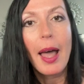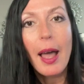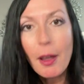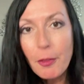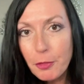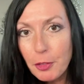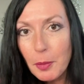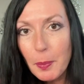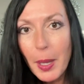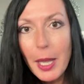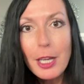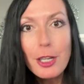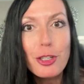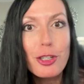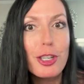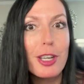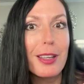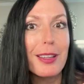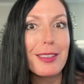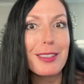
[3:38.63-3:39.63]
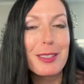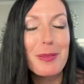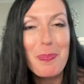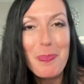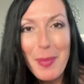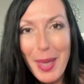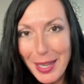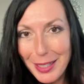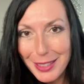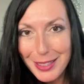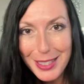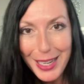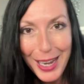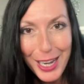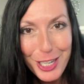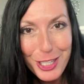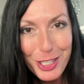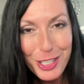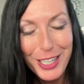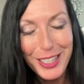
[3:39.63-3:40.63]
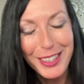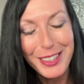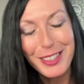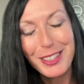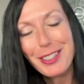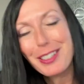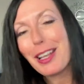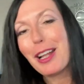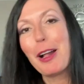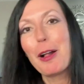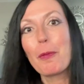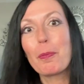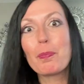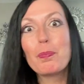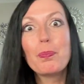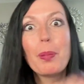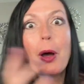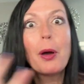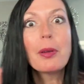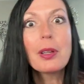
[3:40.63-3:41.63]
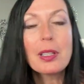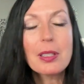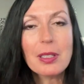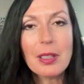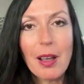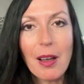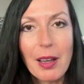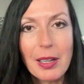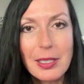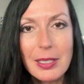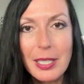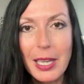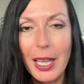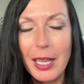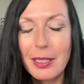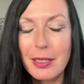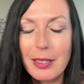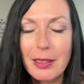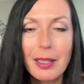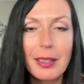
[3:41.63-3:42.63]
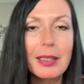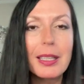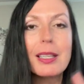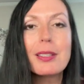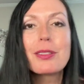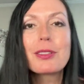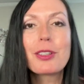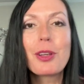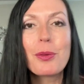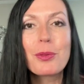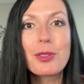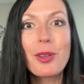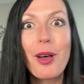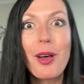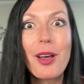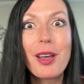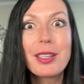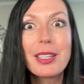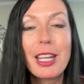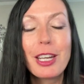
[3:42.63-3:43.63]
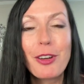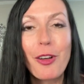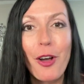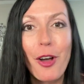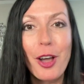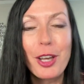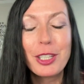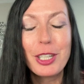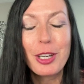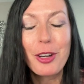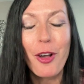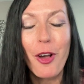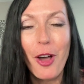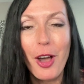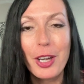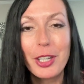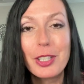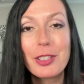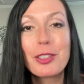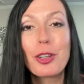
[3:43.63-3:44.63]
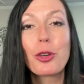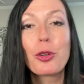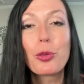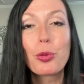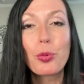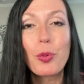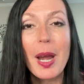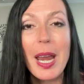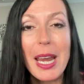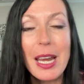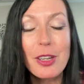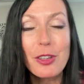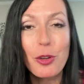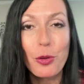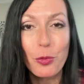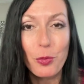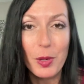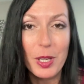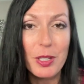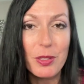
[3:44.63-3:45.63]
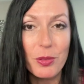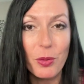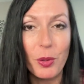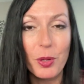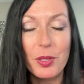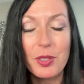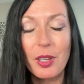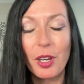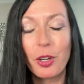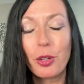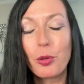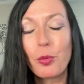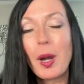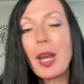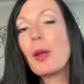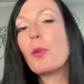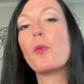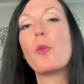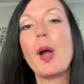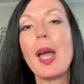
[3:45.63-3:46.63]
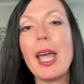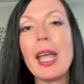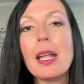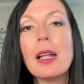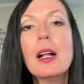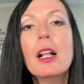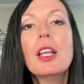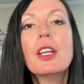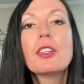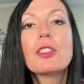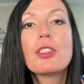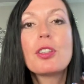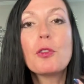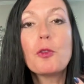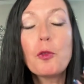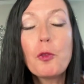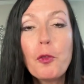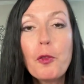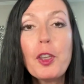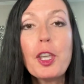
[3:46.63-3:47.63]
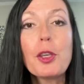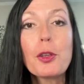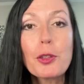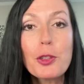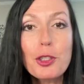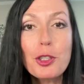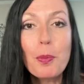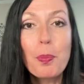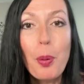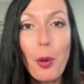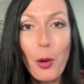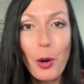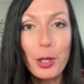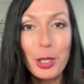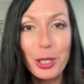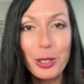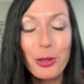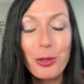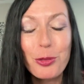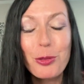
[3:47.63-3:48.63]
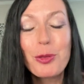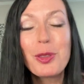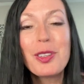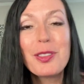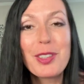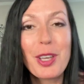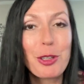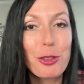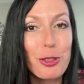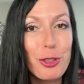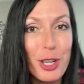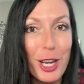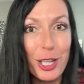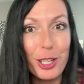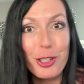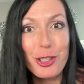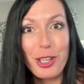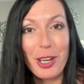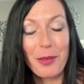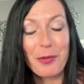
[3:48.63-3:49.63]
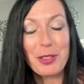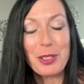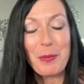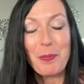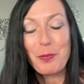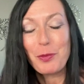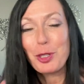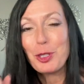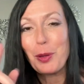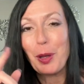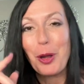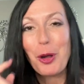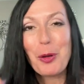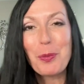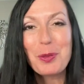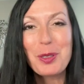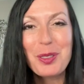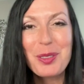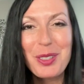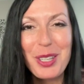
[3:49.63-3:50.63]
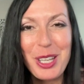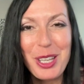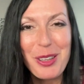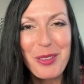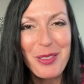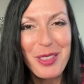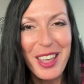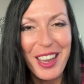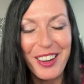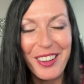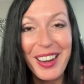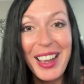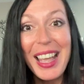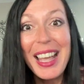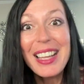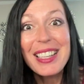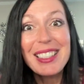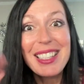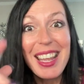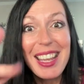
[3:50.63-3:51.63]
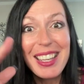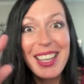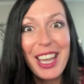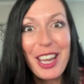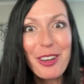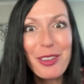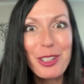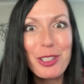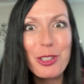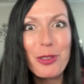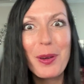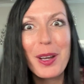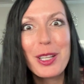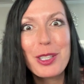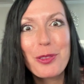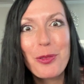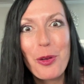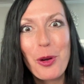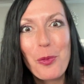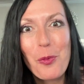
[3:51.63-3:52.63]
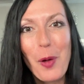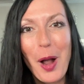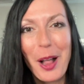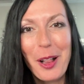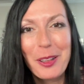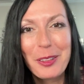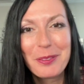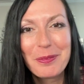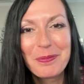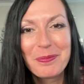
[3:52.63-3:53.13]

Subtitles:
affirmations, meditations, bonus content. The list goes on and on and on. It's a great resource, a great way to feel supported through these energetic shifts. So I hope to see you there. Take care and transform well.